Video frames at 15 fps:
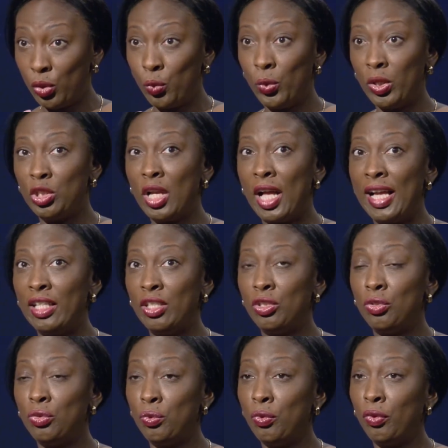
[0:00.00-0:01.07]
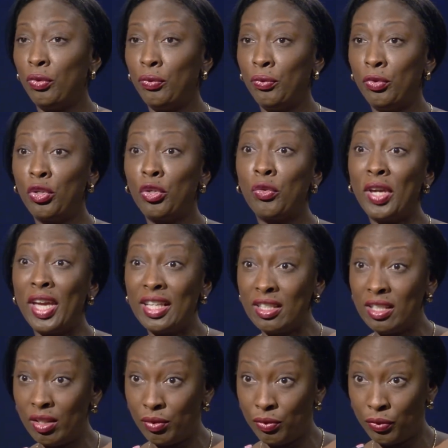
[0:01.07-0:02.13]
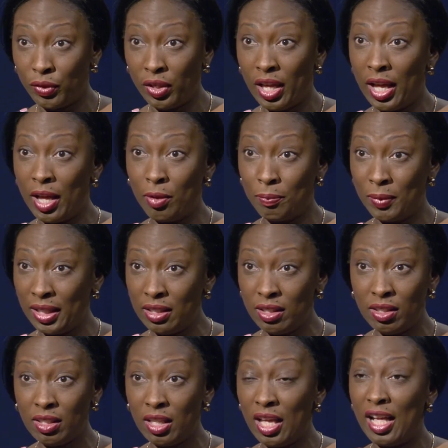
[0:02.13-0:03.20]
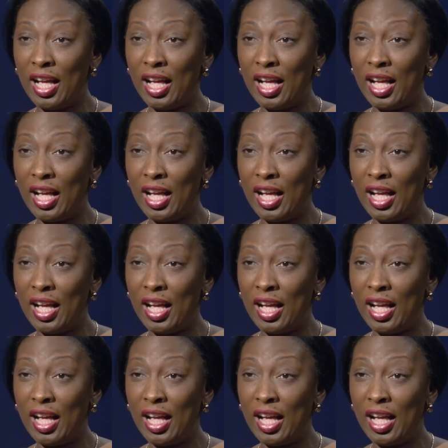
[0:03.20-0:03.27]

which I do through creative means.